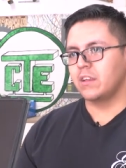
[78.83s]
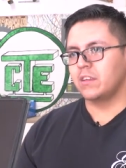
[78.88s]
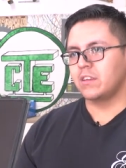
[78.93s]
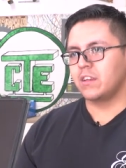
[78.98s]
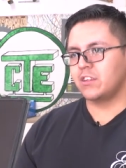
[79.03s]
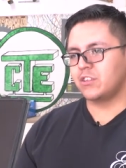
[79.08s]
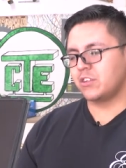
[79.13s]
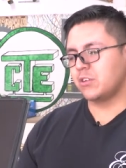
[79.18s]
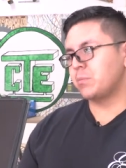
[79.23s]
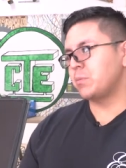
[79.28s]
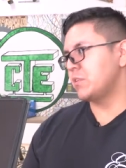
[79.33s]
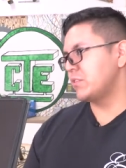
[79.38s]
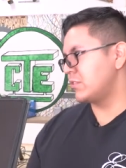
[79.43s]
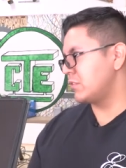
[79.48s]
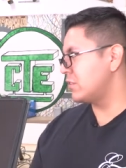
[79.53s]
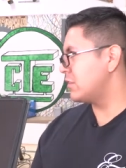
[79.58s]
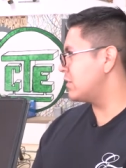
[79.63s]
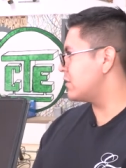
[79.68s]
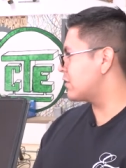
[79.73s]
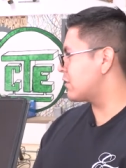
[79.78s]
They should
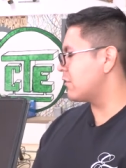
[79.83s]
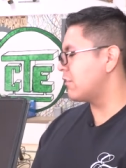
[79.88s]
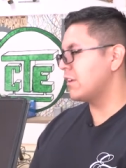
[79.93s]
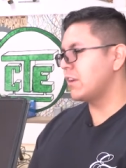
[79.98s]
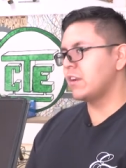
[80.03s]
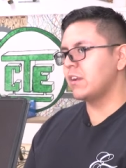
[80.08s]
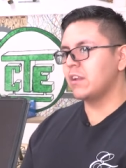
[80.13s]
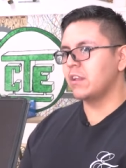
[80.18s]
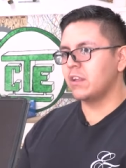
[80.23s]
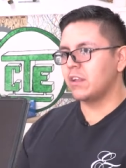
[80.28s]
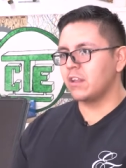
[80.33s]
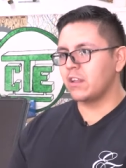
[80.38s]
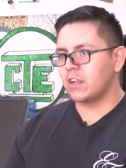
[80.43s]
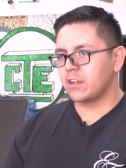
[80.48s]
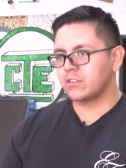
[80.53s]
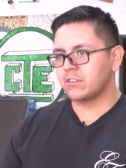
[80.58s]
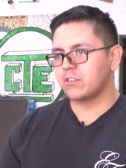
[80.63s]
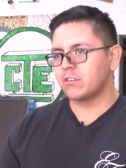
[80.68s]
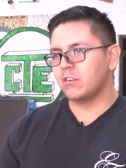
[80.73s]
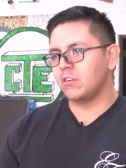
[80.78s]
pursue this career, the
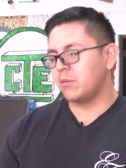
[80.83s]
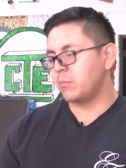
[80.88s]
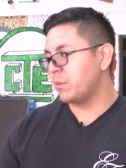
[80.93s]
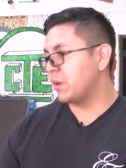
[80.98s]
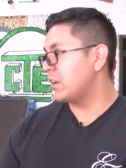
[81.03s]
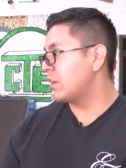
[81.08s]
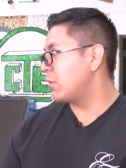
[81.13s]
electrical or being